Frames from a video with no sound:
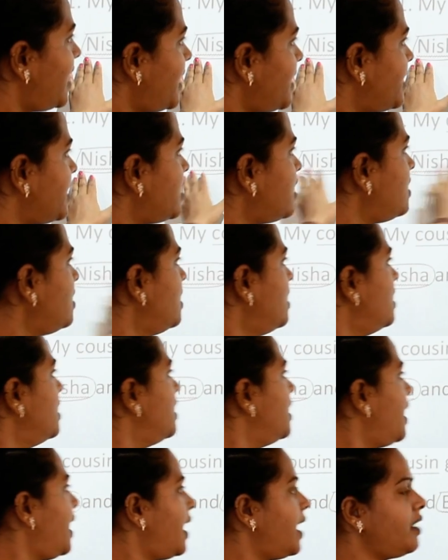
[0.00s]
letter,
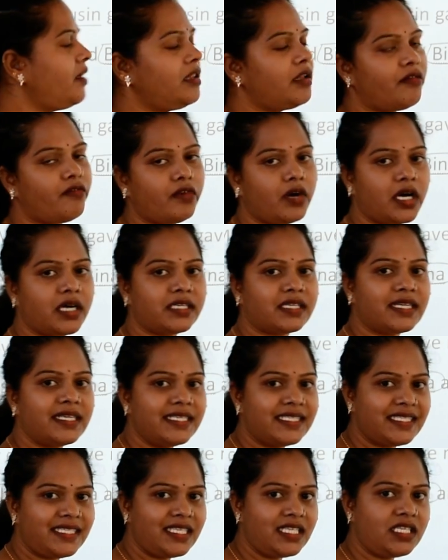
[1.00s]
and the
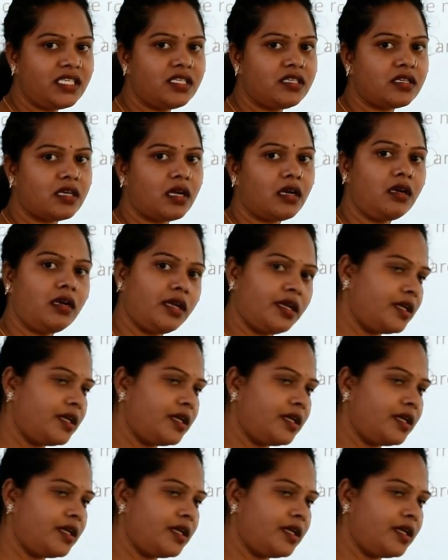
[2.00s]
word sister